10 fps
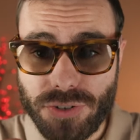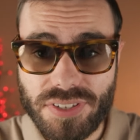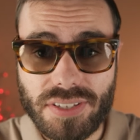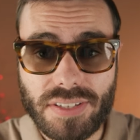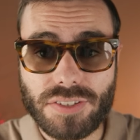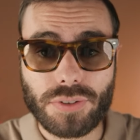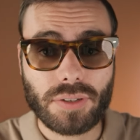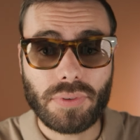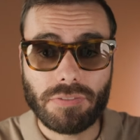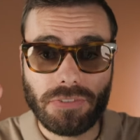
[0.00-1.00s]
resistance so they're
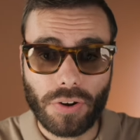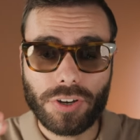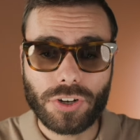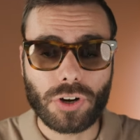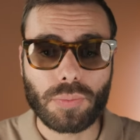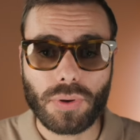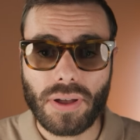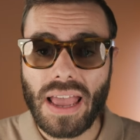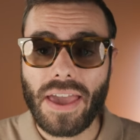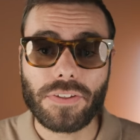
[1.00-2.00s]
going to be very durable
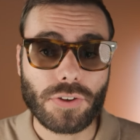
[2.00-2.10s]
and they're